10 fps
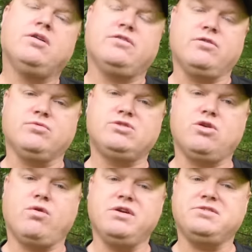to those
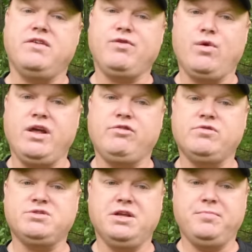stories if you're
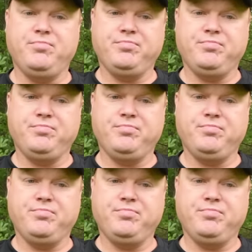interested.